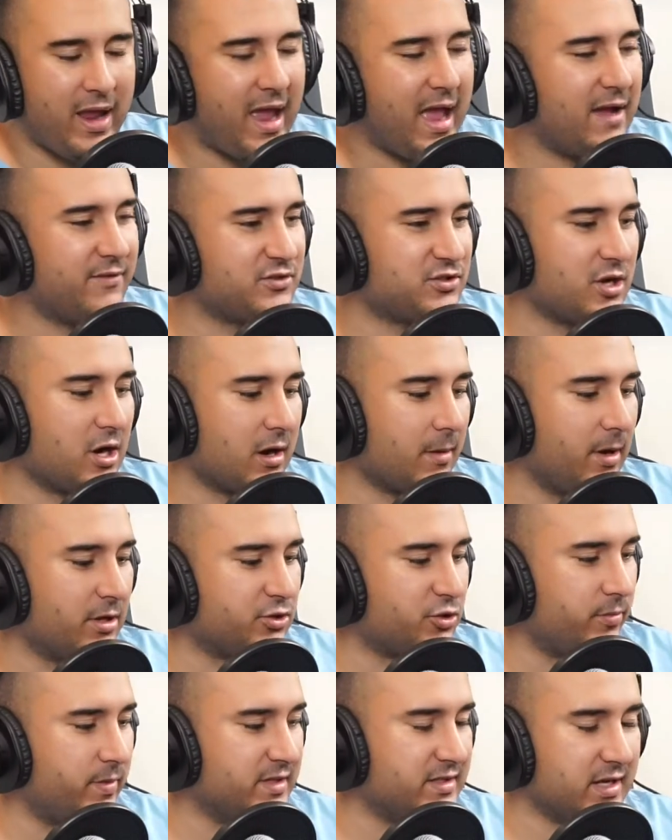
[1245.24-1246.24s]
We have to talk
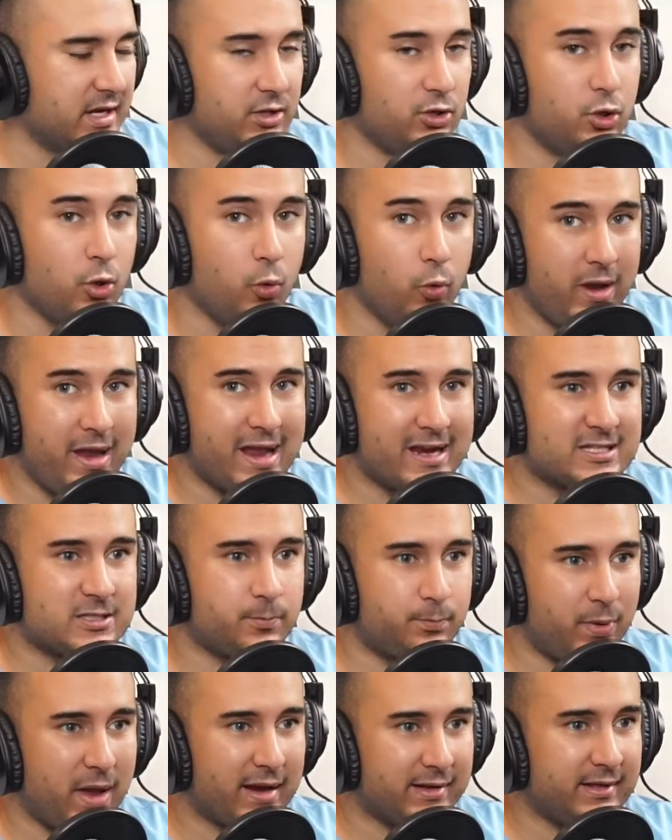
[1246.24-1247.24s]
about Trubisky. Do we
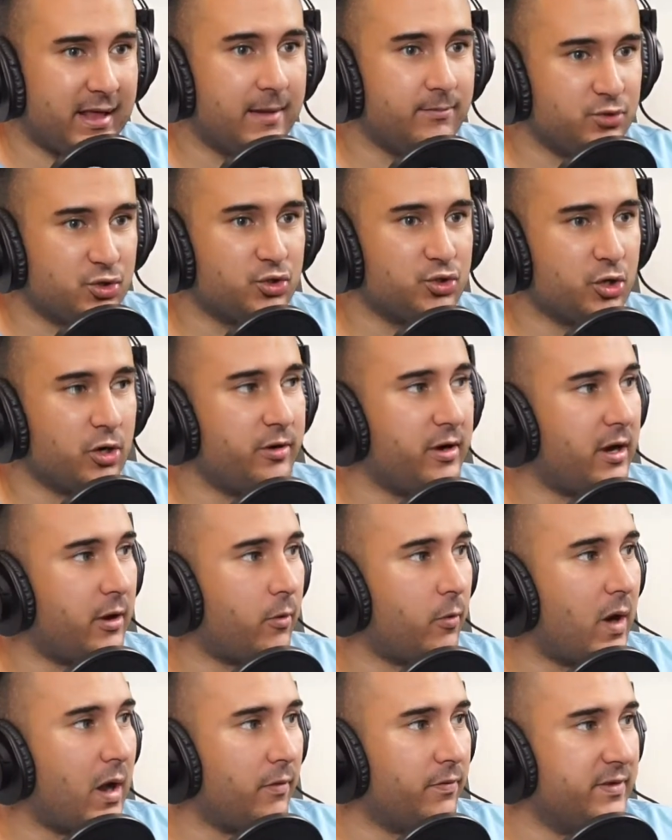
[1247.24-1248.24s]
expect him to turn it
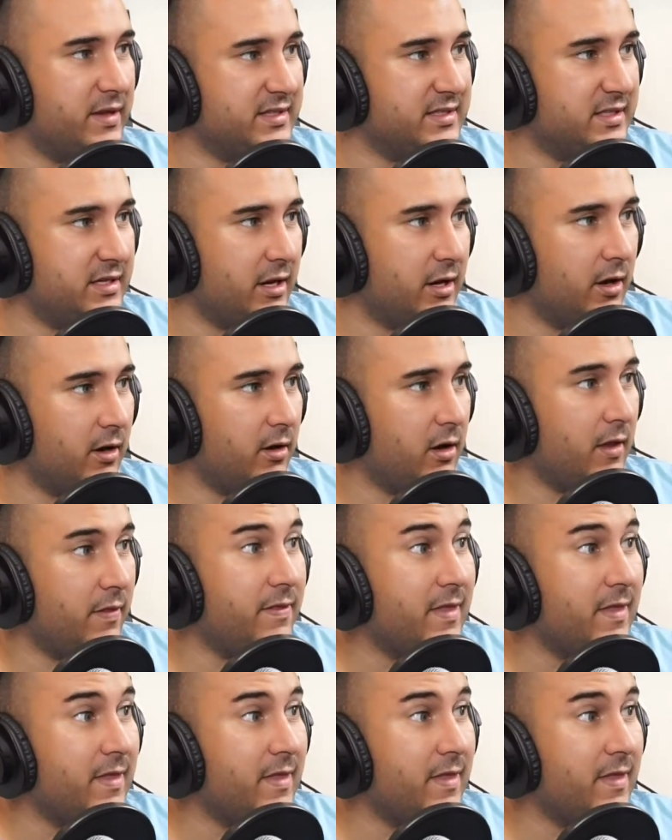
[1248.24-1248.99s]
around this year?